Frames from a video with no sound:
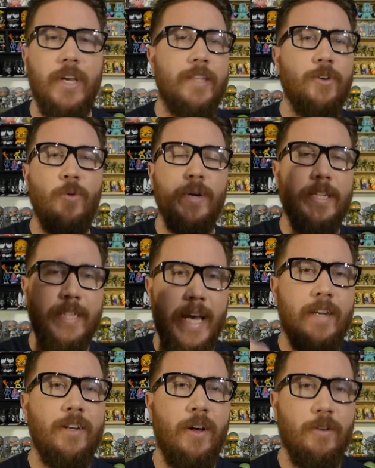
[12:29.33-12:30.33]
It's only
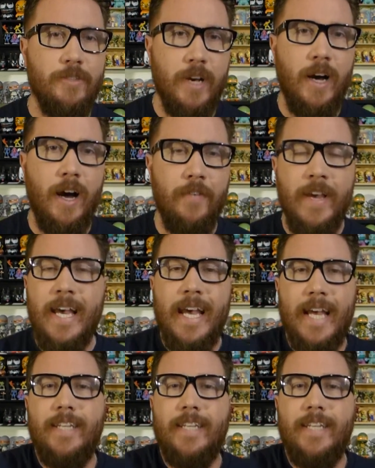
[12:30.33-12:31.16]
$10 off.